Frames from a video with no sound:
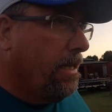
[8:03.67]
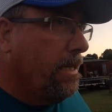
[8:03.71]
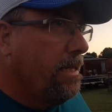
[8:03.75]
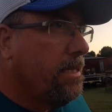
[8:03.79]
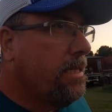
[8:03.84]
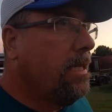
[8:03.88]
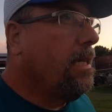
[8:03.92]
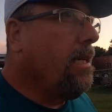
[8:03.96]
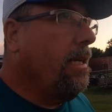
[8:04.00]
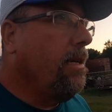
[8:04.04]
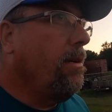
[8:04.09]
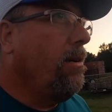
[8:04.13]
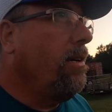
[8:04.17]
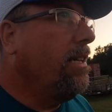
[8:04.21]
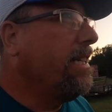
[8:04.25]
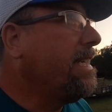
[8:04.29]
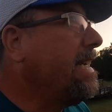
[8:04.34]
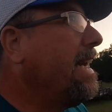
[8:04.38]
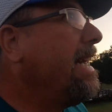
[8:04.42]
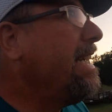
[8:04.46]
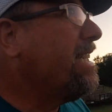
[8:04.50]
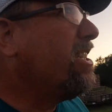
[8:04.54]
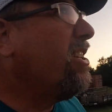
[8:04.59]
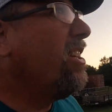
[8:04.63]
That's a little
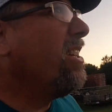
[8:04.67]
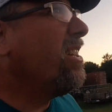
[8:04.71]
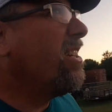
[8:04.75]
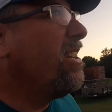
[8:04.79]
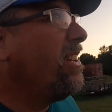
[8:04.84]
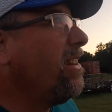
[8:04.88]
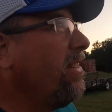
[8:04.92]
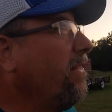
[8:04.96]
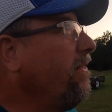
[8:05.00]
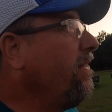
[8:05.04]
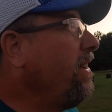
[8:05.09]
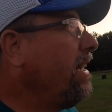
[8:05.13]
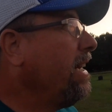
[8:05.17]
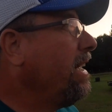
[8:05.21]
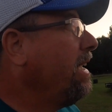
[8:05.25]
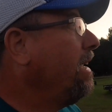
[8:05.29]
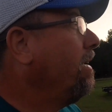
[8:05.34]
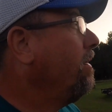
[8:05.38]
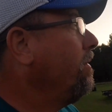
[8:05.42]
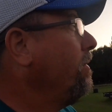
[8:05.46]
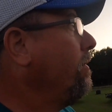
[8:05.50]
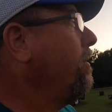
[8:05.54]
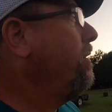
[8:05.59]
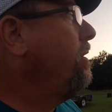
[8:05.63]
addition to the
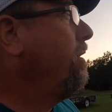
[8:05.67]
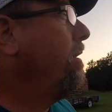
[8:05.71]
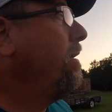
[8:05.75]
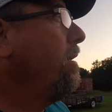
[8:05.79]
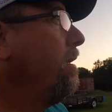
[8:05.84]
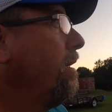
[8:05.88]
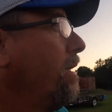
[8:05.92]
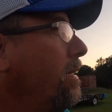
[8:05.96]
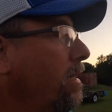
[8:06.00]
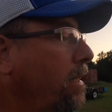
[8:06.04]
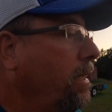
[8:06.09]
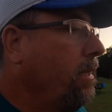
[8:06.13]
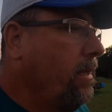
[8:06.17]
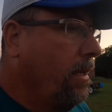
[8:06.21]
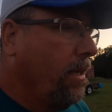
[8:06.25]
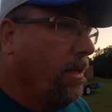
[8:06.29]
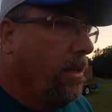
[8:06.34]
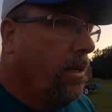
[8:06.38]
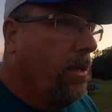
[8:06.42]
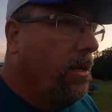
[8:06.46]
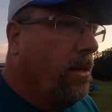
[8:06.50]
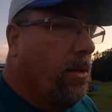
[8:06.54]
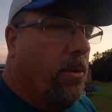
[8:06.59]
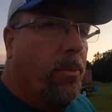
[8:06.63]
video.
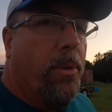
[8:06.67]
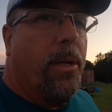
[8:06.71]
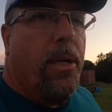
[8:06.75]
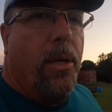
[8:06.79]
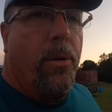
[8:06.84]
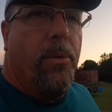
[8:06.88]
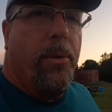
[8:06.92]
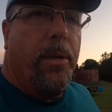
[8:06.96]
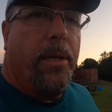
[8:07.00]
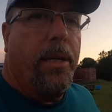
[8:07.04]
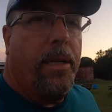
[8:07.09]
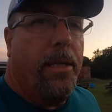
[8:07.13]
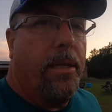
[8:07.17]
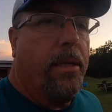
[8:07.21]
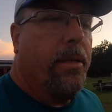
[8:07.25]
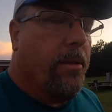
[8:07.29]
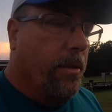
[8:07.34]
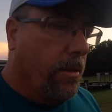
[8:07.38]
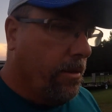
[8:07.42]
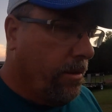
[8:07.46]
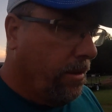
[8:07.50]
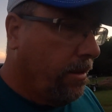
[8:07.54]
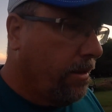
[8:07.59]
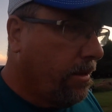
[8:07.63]
We'll go in
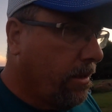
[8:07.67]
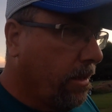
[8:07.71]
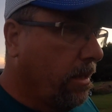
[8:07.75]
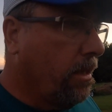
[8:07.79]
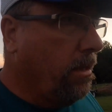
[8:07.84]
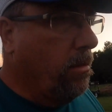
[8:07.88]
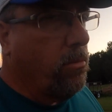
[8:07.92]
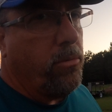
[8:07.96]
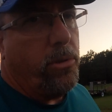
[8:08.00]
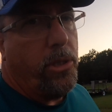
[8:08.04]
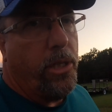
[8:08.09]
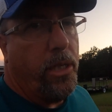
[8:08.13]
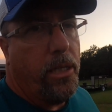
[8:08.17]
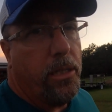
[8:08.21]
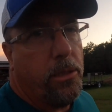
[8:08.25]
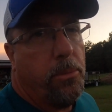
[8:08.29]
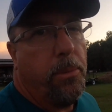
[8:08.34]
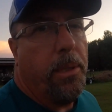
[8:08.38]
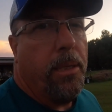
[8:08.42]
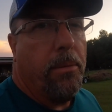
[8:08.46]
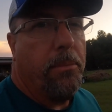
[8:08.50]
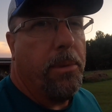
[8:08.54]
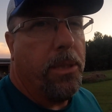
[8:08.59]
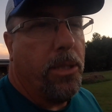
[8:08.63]
here. Don't judge
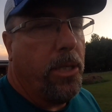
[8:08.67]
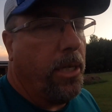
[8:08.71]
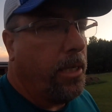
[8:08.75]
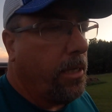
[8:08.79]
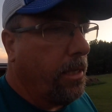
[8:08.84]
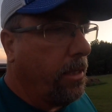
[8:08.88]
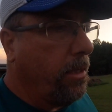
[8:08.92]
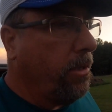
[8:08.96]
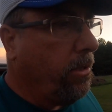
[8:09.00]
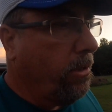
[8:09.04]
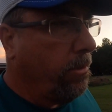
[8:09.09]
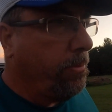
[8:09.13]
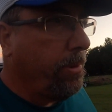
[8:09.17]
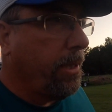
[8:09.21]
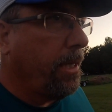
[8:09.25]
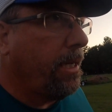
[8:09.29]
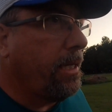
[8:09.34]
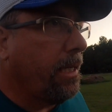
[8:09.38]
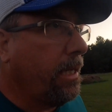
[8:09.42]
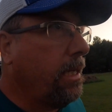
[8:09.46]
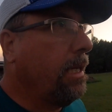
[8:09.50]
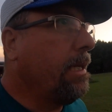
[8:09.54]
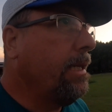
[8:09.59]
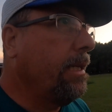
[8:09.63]
me on my chicken coop. I
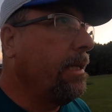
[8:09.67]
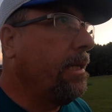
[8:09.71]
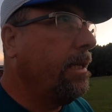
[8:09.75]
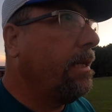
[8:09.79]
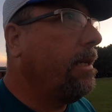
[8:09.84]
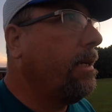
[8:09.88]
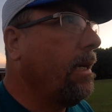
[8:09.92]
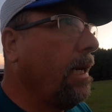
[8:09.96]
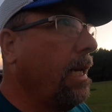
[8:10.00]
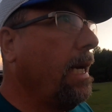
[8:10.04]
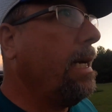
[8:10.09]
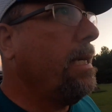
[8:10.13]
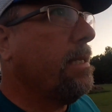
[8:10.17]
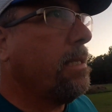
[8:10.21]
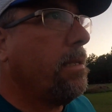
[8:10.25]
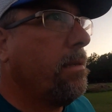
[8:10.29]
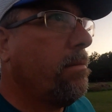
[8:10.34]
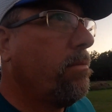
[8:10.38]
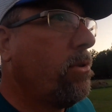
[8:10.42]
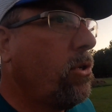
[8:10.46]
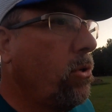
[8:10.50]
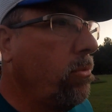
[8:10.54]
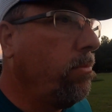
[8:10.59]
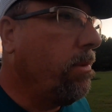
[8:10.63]
hadn't cleaned it in the last
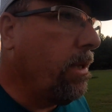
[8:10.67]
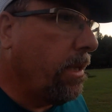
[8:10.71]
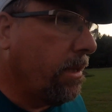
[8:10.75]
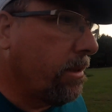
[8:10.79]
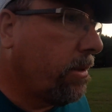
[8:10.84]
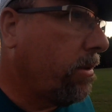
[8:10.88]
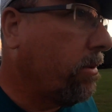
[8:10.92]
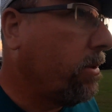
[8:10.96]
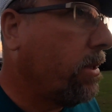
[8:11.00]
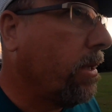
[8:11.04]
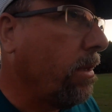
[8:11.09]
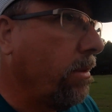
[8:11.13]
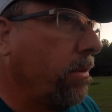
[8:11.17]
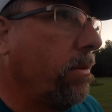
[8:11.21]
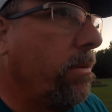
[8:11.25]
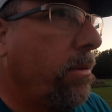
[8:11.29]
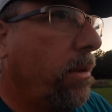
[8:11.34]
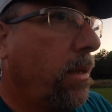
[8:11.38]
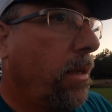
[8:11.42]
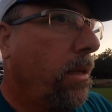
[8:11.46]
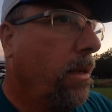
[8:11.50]
two months or so.